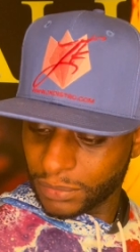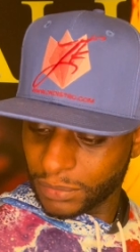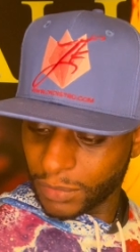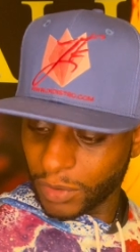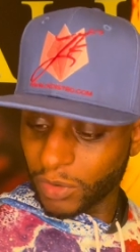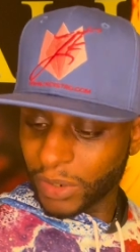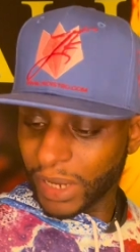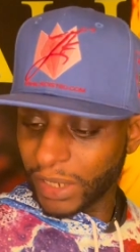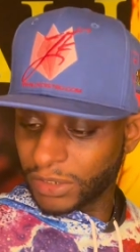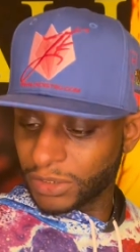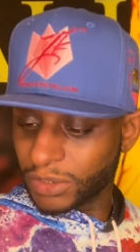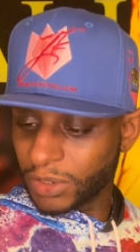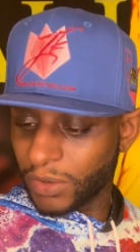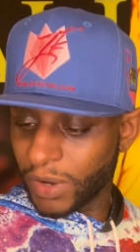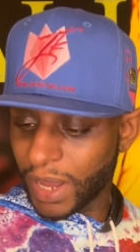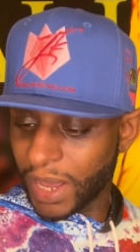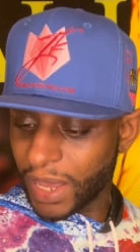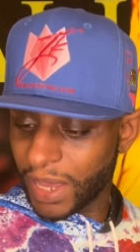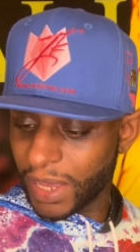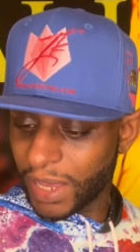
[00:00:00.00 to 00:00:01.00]
Okay, so
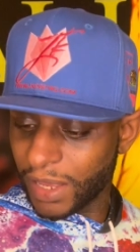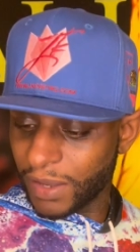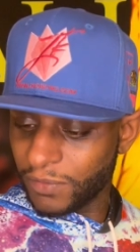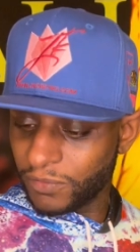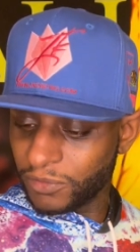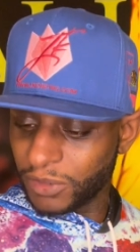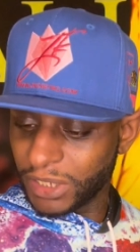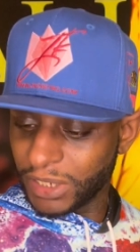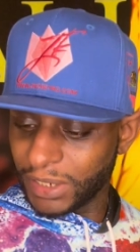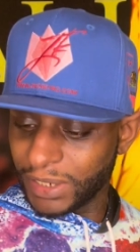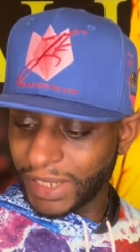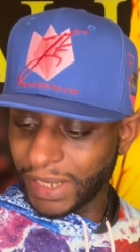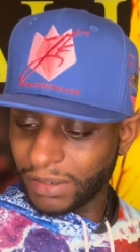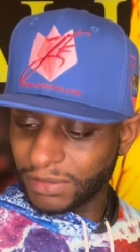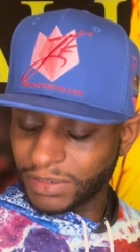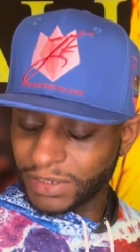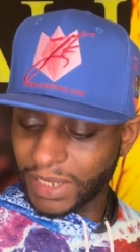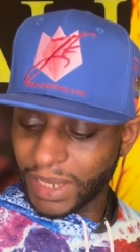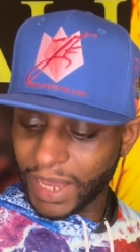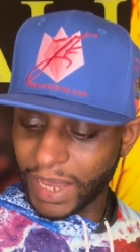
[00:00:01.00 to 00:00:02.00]
I have the
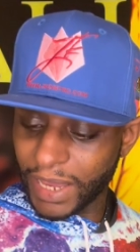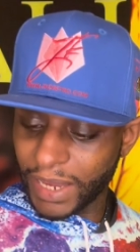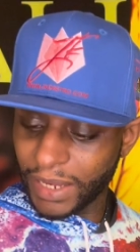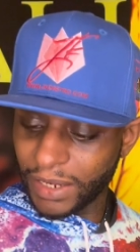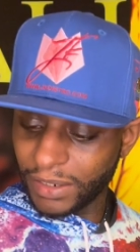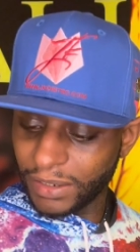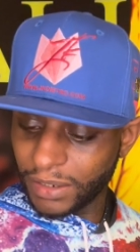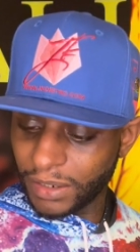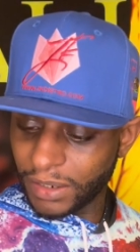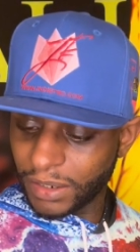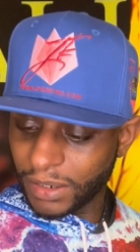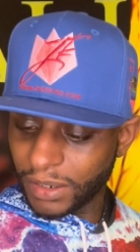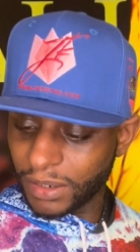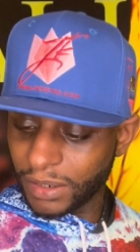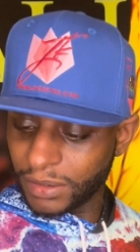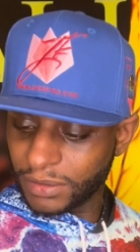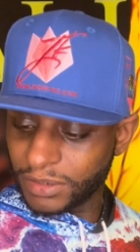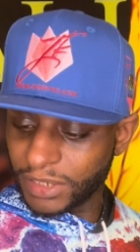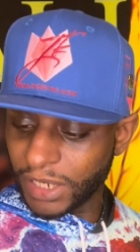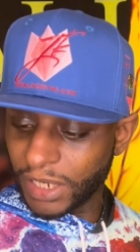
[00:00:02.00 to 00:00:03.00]
Delta
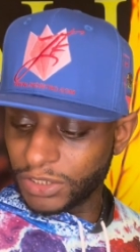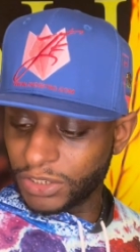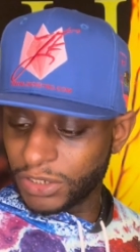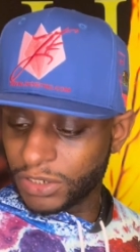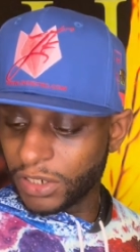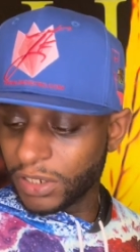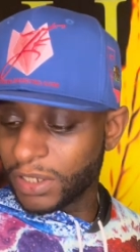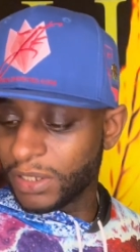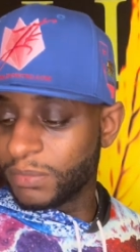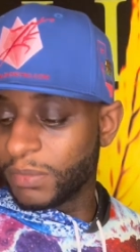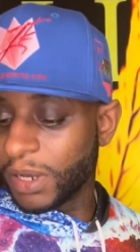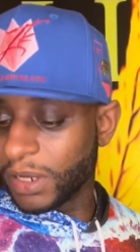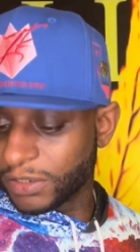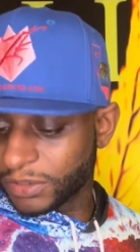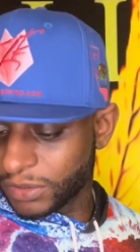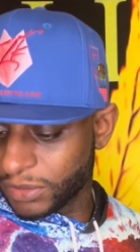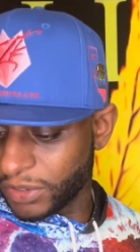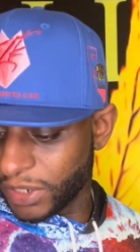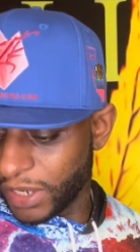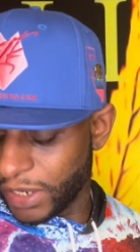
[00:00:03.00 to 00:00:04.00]
8 Tangy Cookie
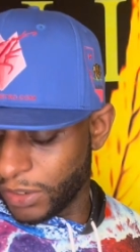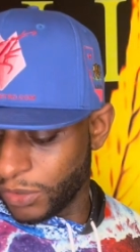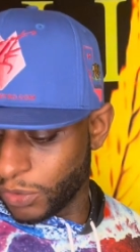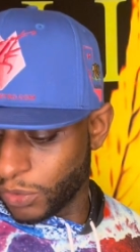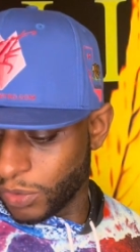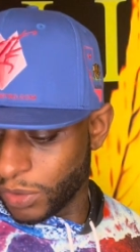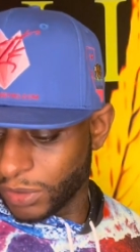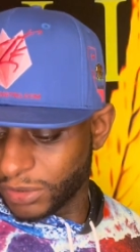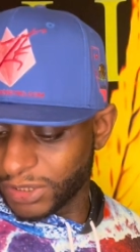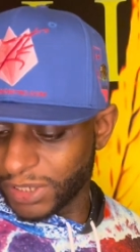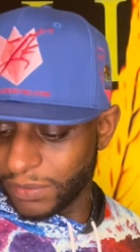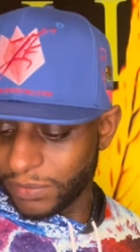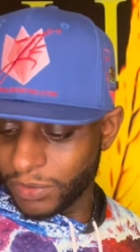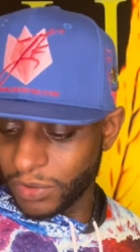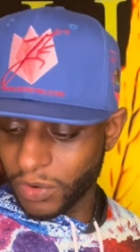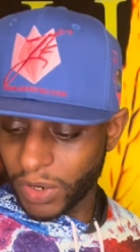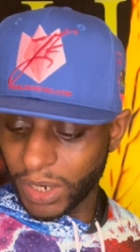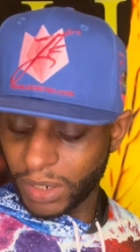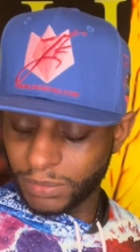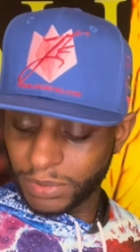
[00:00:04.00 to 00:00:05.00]
Monster Indoor, 7
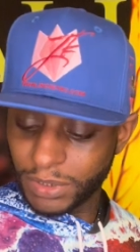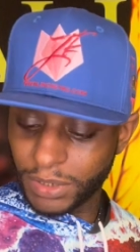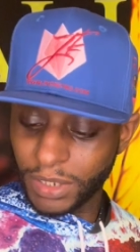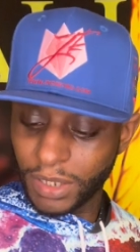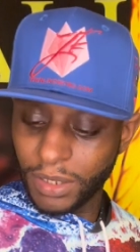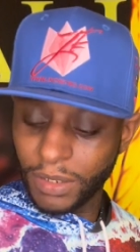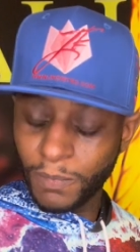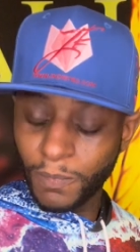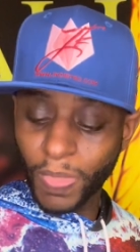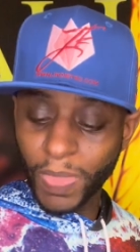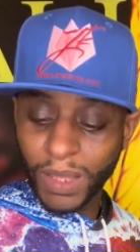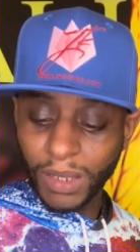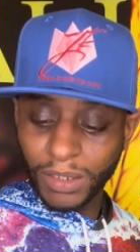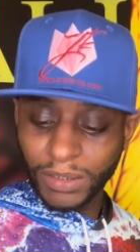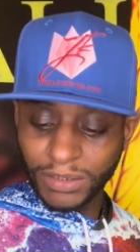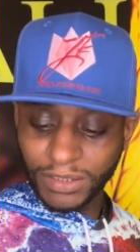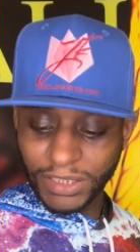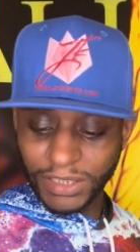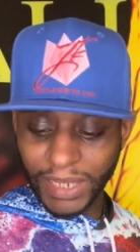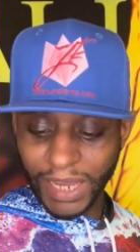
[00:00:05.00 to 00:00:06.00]
grams.
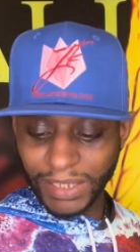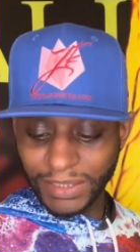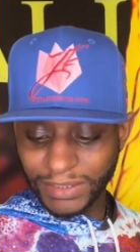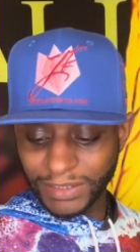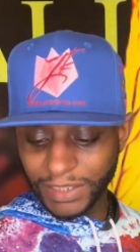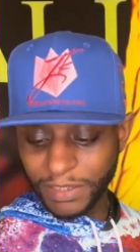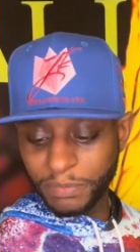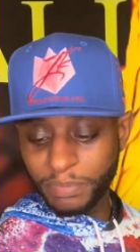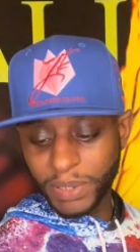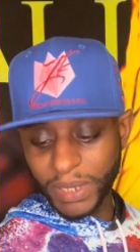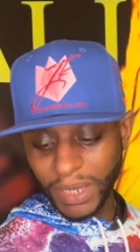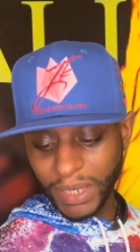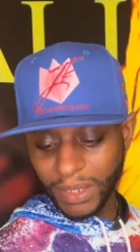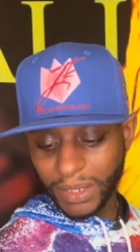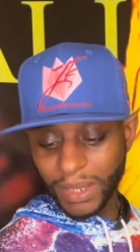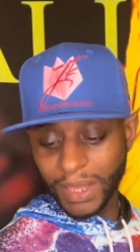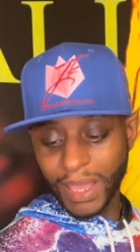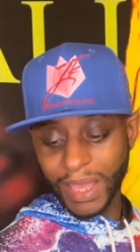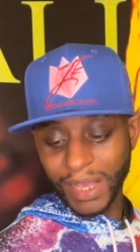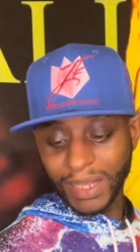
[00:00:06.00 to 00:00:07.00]

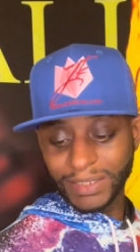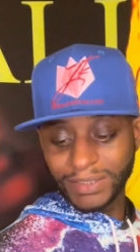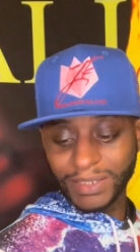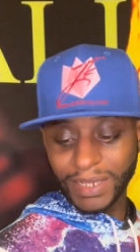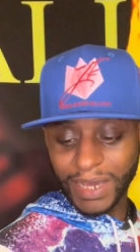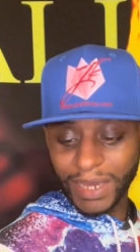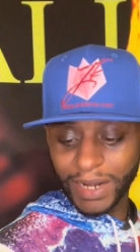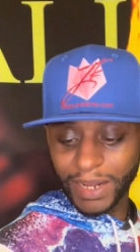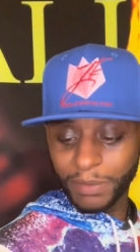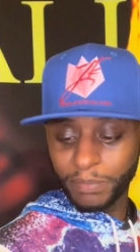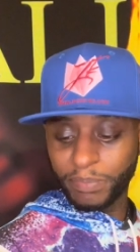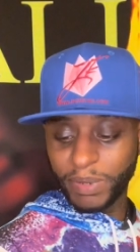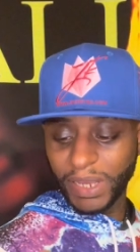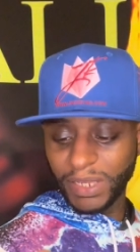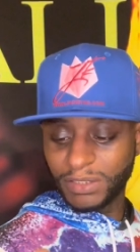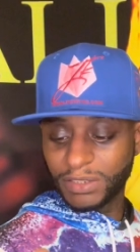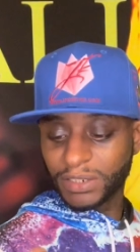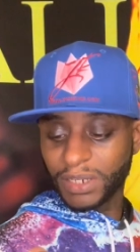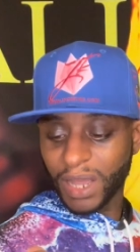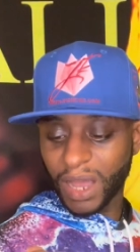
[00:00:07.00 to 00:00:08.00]
THCP Exotic
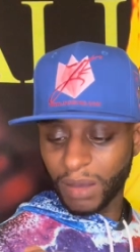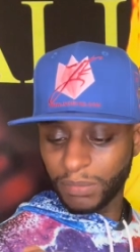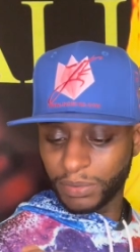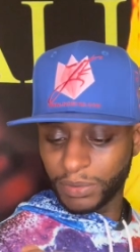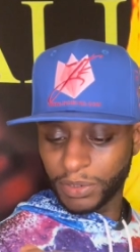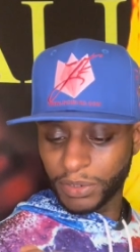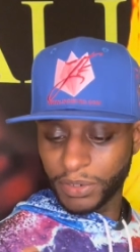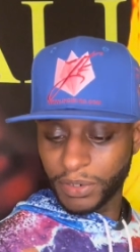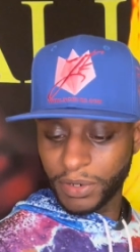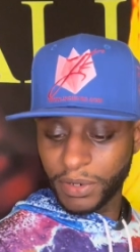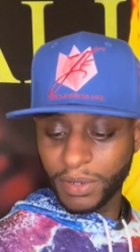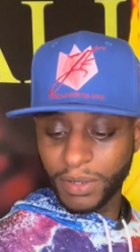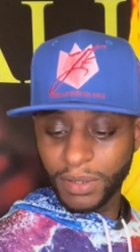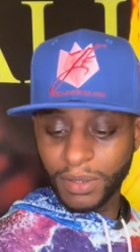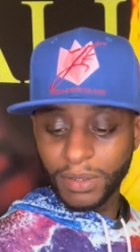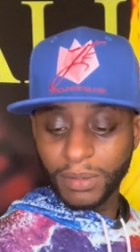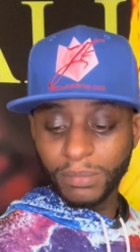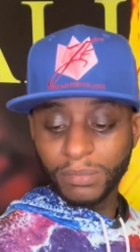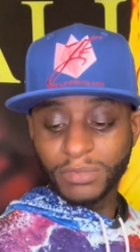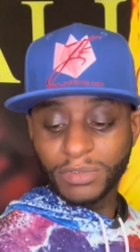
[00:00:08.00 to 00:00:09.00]
Peach Cobbler,
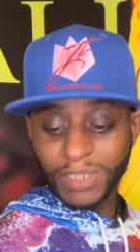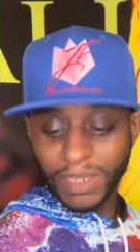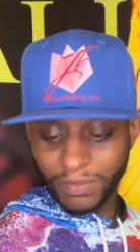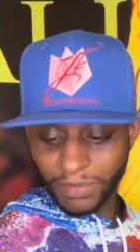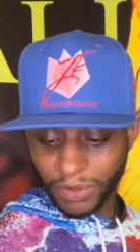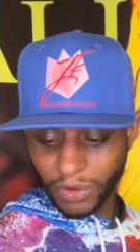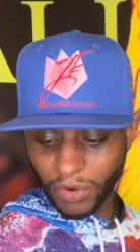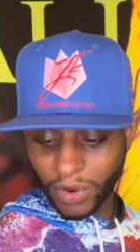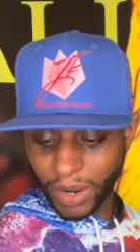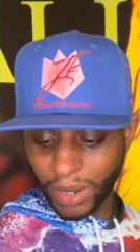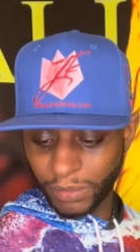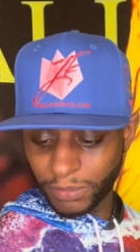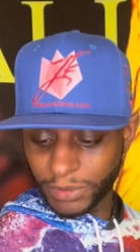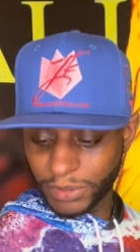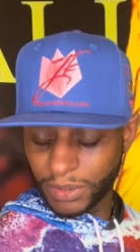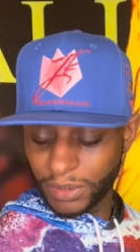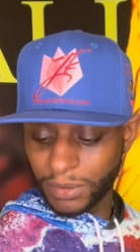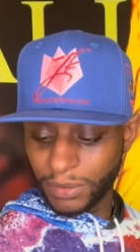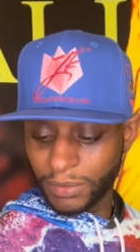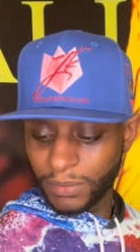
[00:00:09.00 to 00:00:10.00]
7 grams.
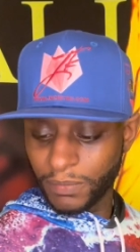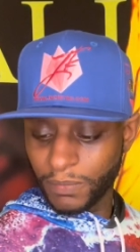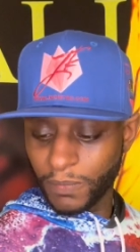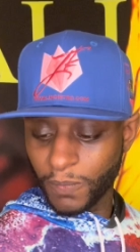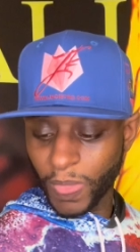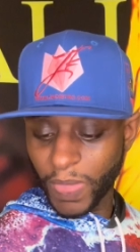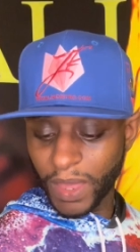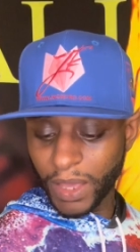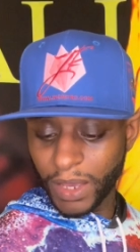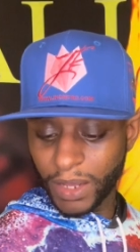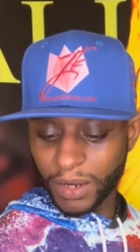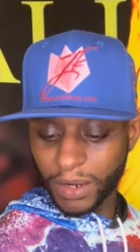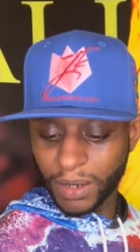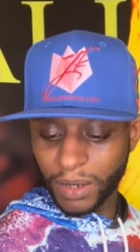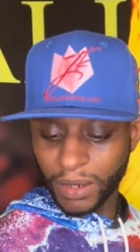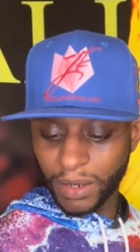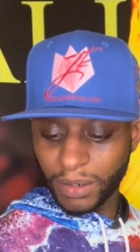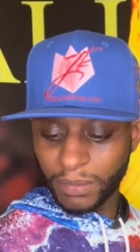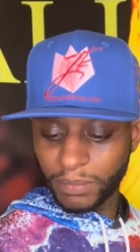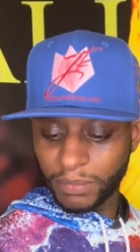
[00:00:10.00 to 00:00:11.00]
And
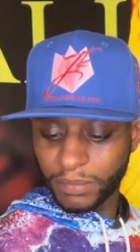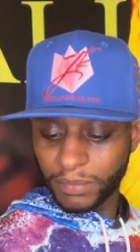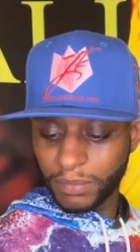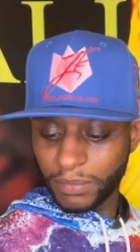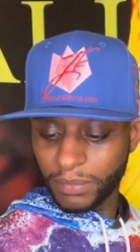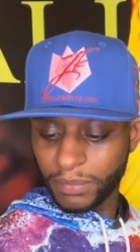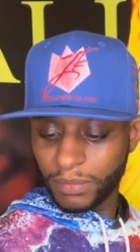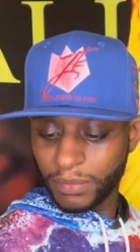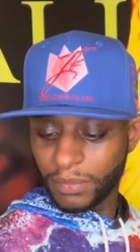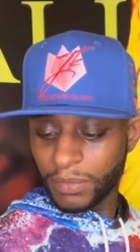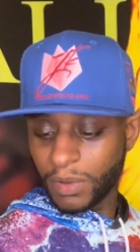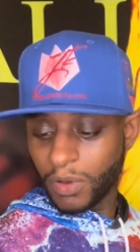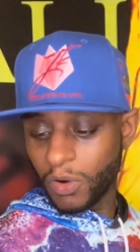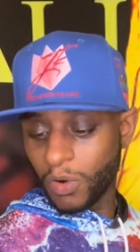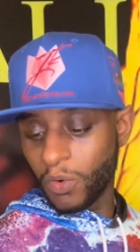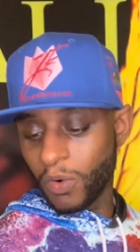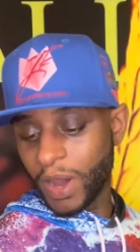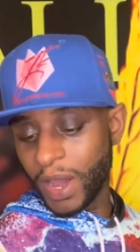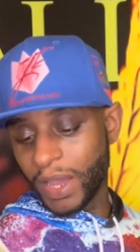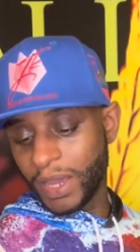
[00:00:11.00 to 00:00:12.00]

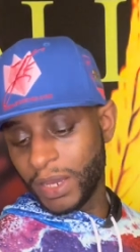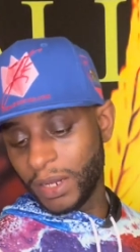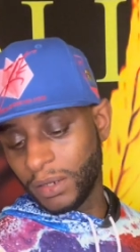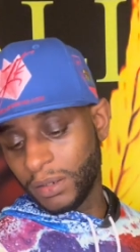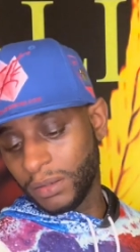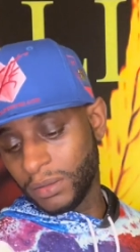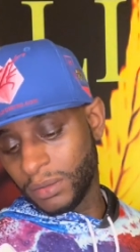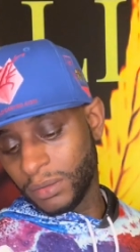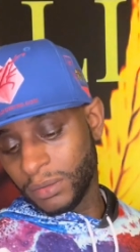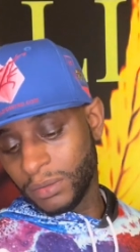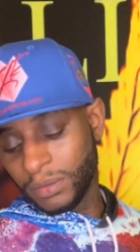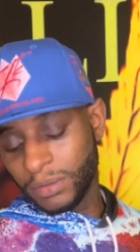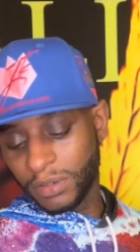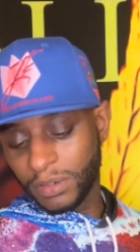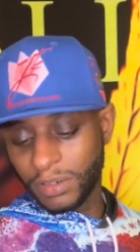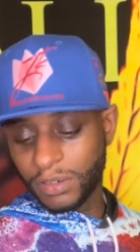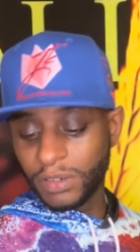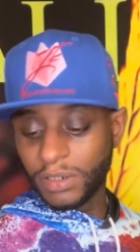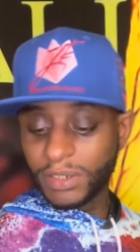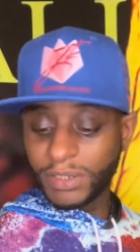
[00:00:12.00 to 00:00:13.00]
Hawaiian
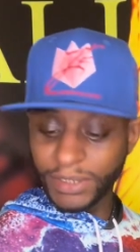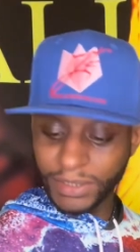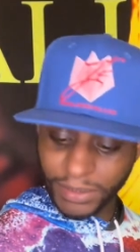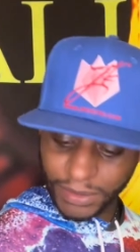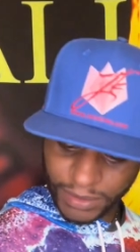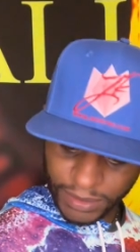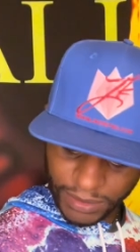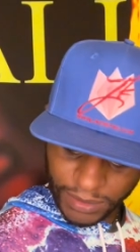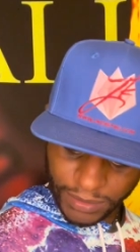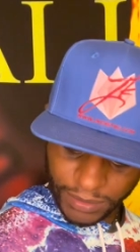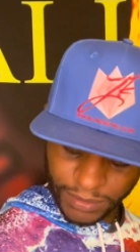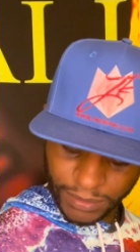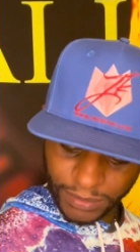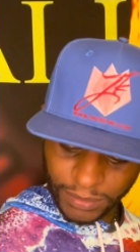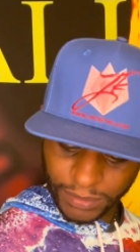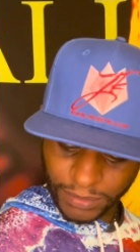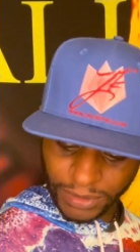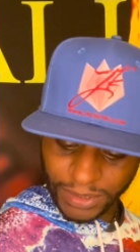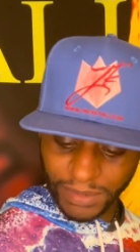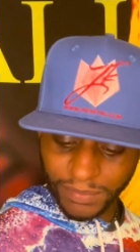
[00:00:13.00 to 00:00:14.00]
cookies,
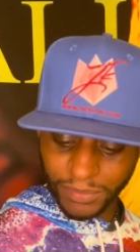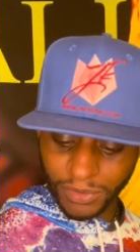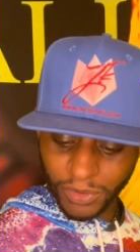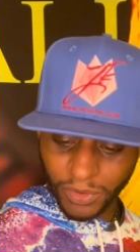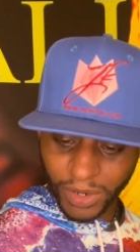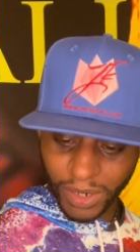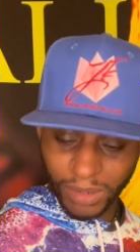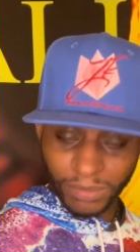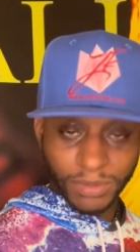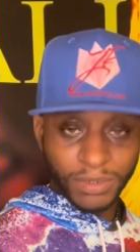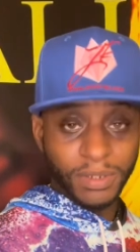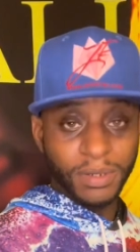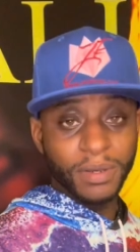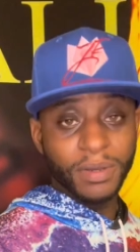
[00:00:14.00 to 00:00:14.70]
7 grams.